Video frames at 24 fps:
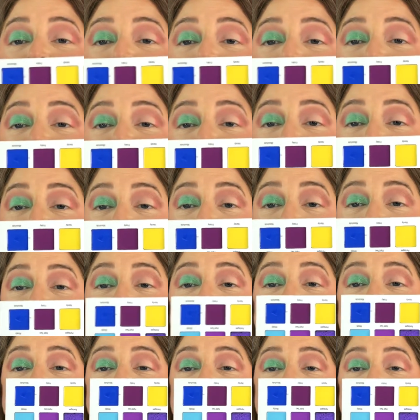Buffalo
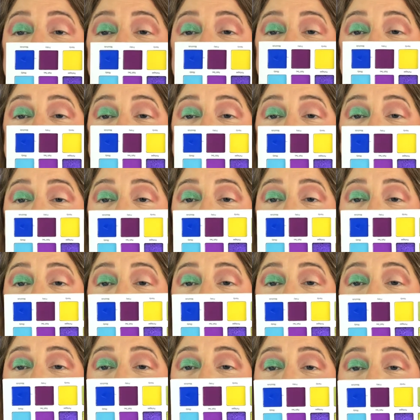Chicken and Simba,
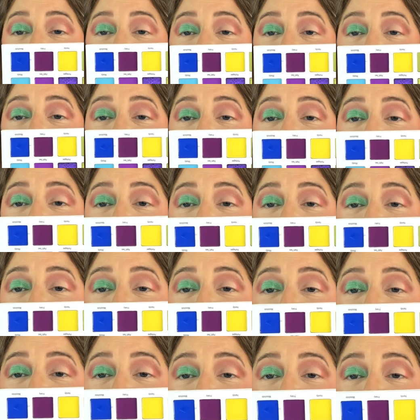just dot,
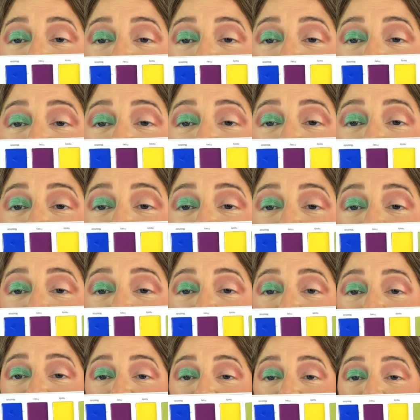dot, dot,
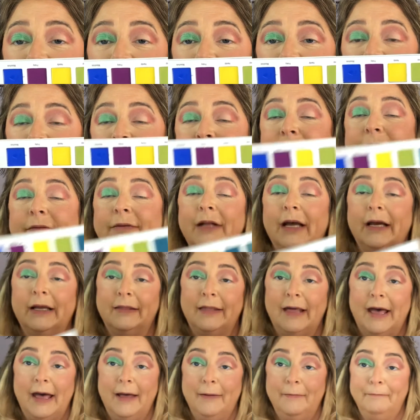dot, dot, like
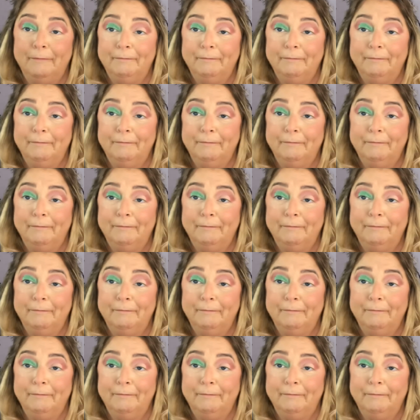that.